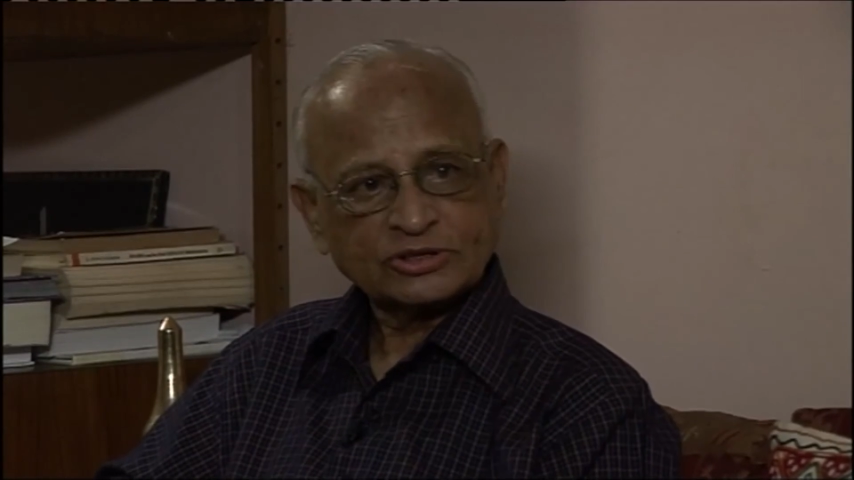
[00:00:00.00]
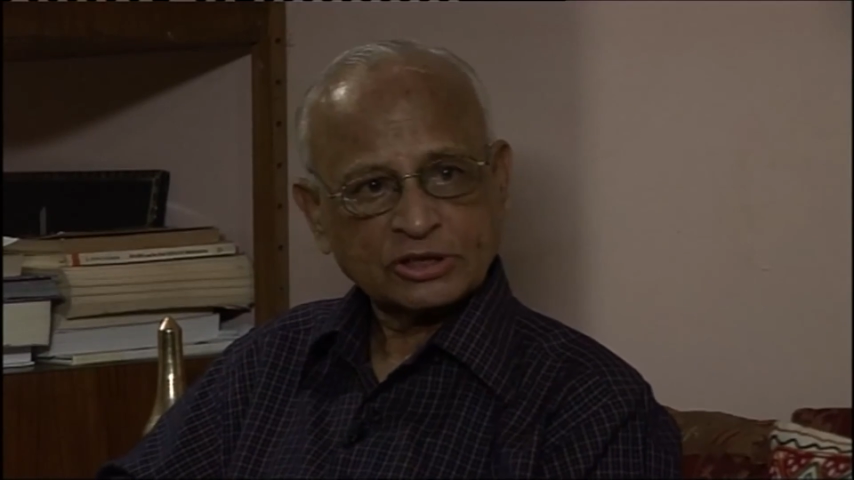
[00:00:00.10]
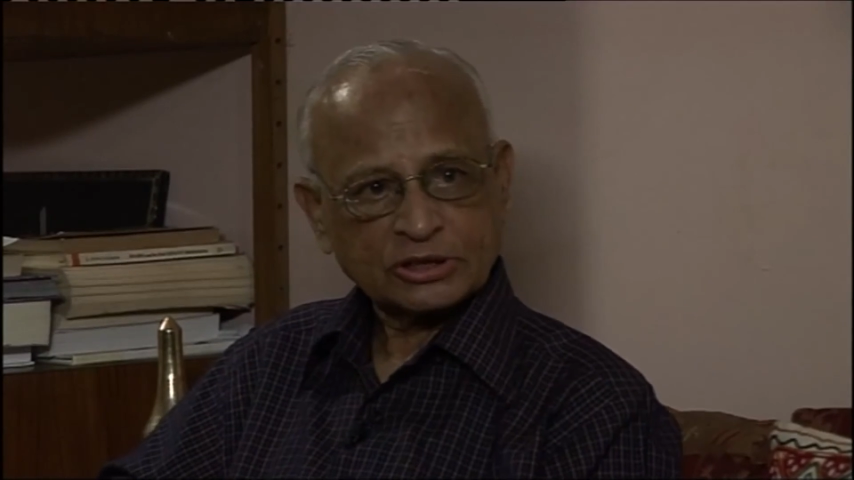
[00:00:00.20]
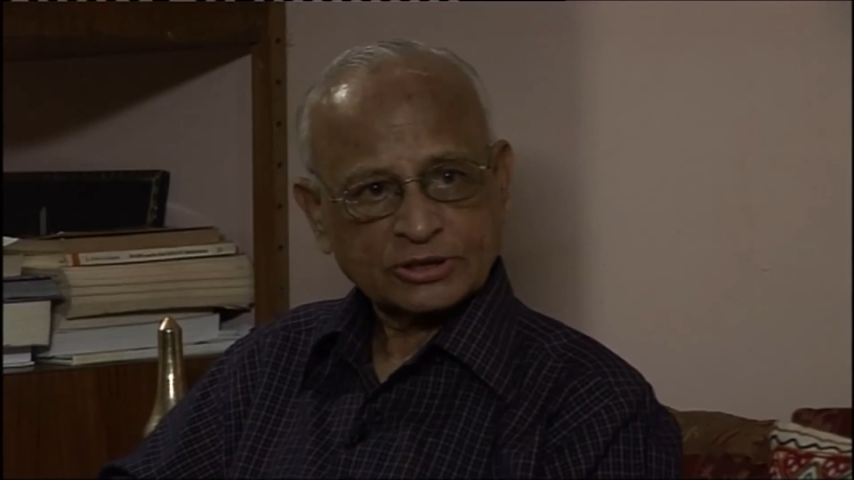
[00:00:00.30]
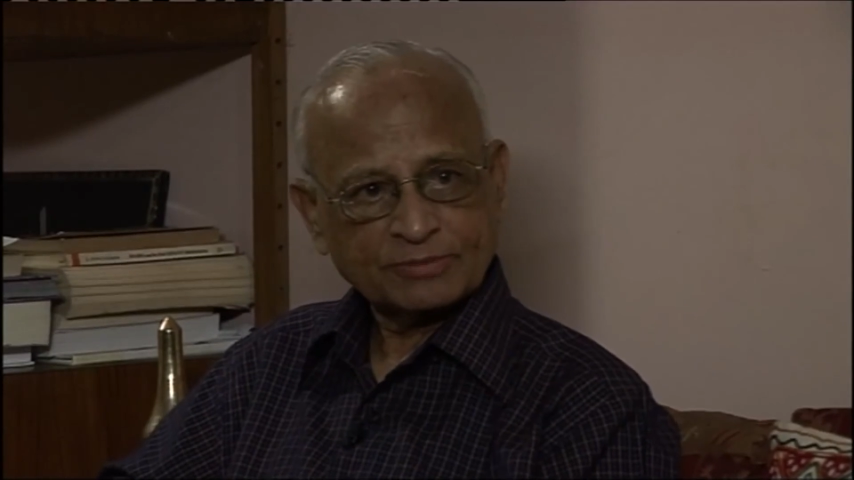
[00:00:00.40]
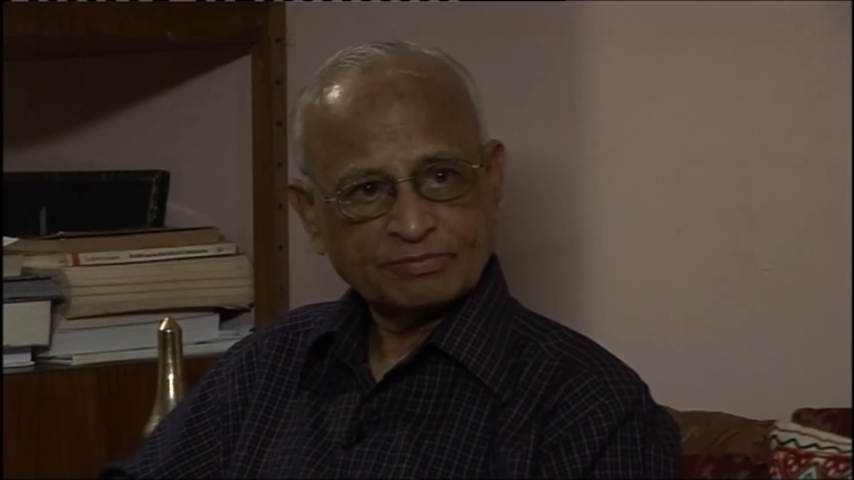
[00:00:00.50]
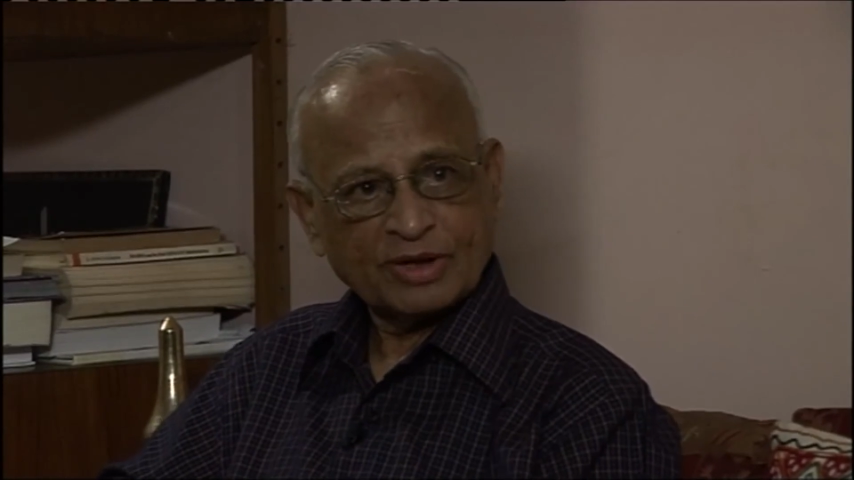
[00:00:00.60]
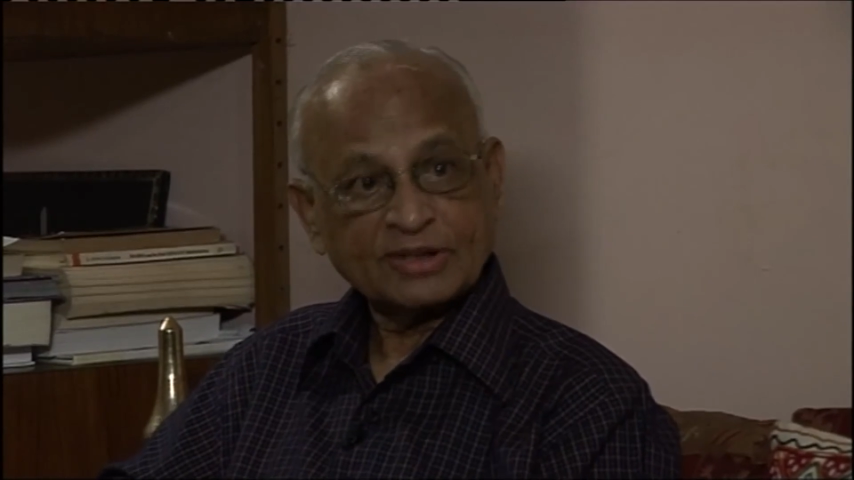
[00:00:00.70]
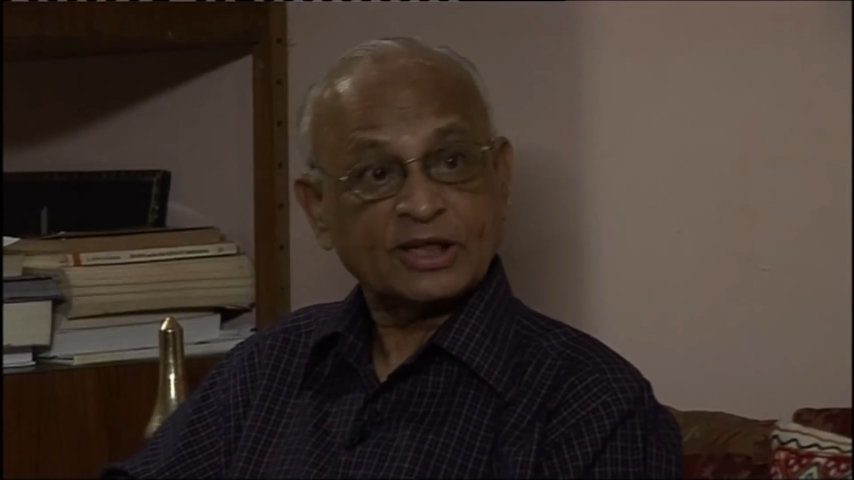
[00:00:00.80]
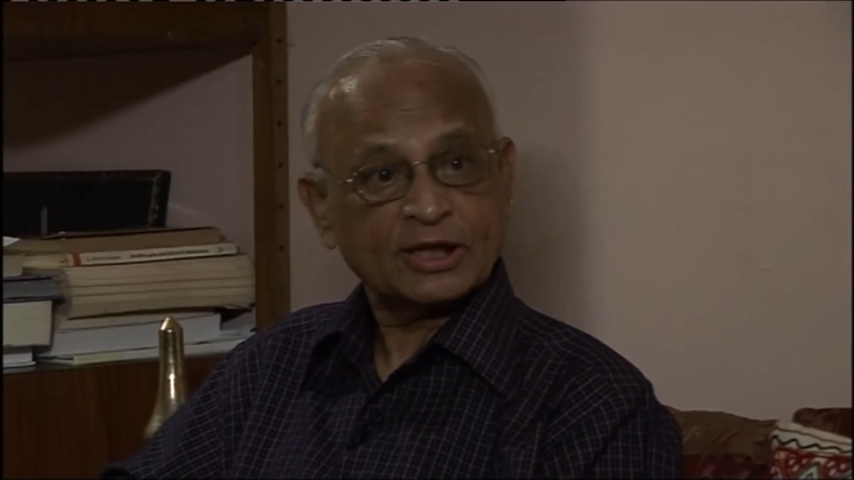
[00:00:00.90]
children
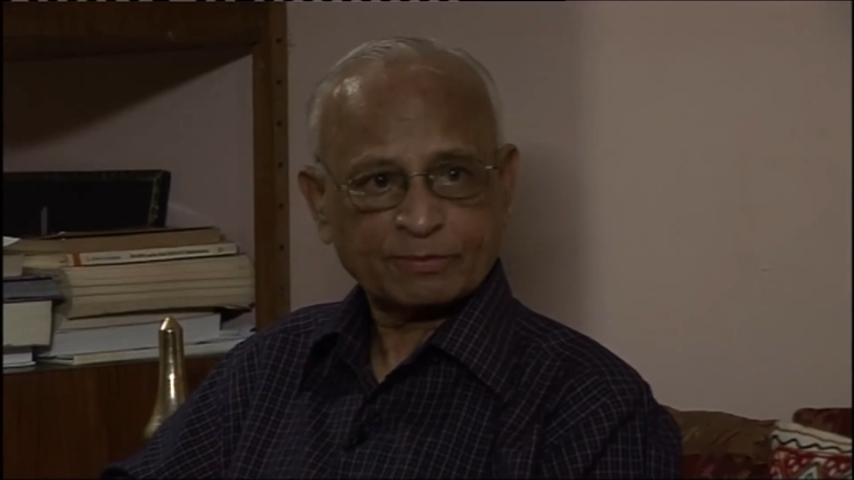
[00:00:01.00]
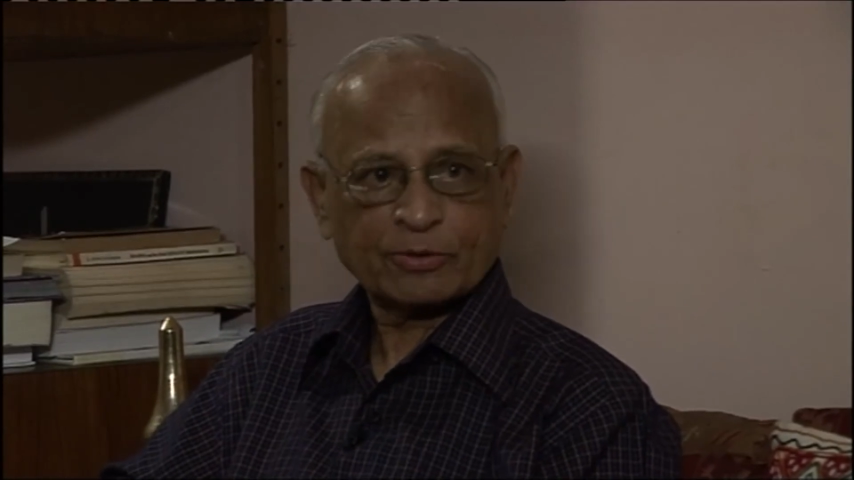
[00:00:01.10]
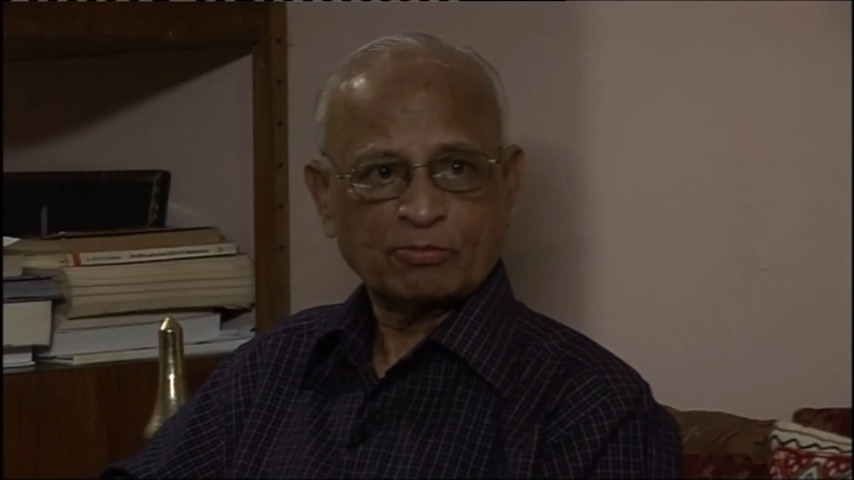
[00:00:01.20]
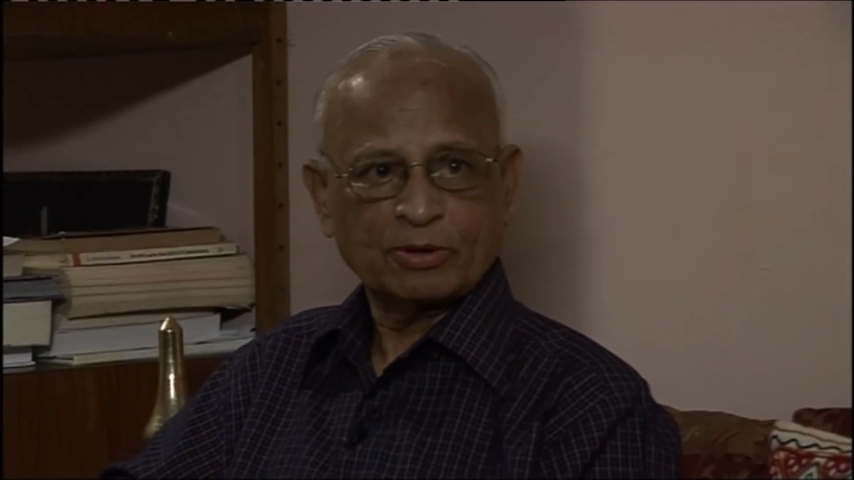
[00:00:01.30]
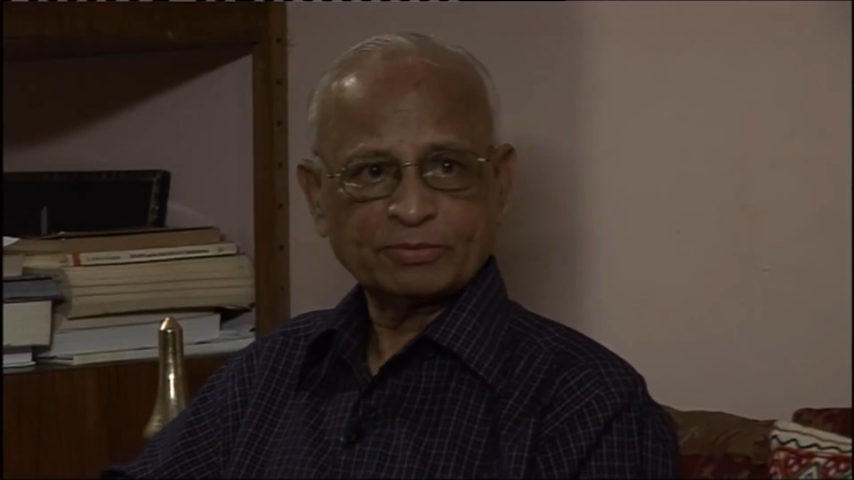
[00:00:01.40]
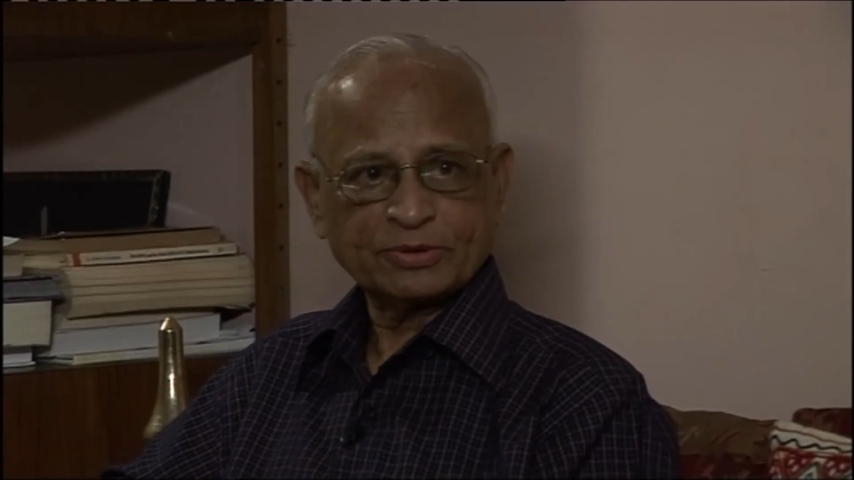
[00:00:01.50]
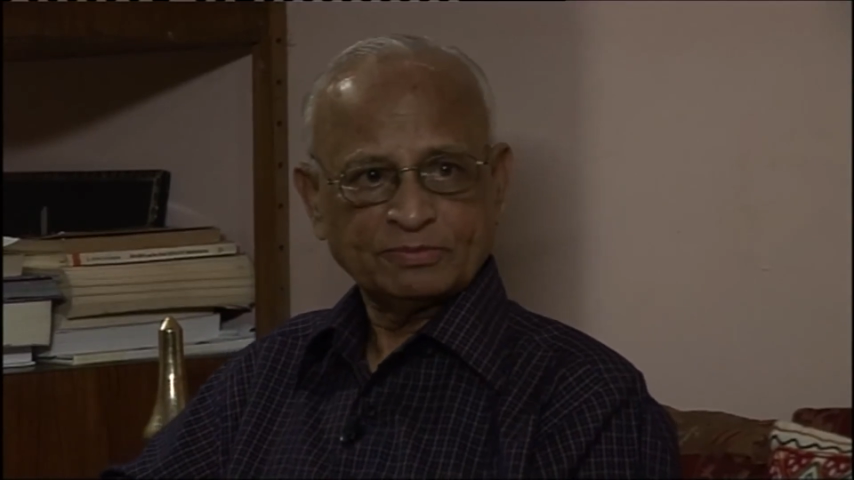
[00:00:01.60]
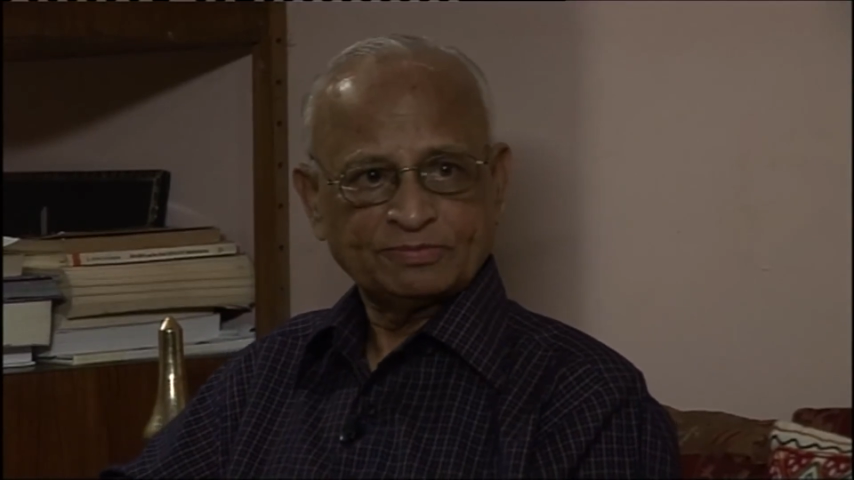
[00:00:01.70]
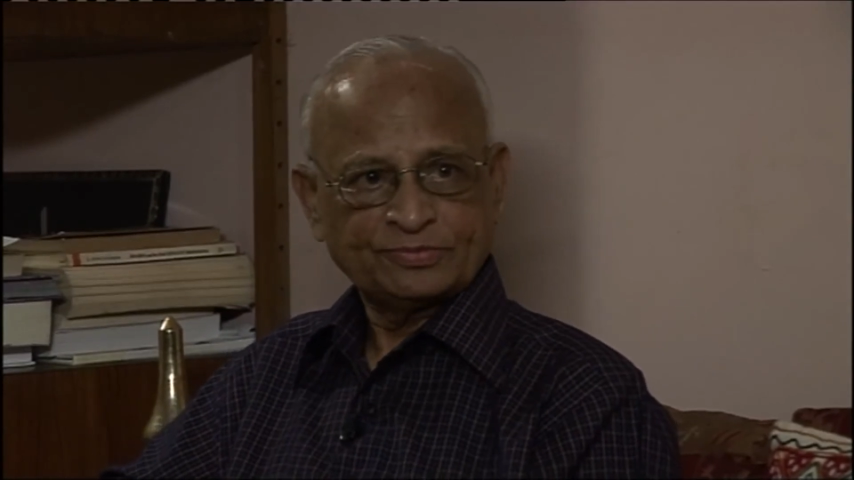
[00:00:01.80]
and their problems,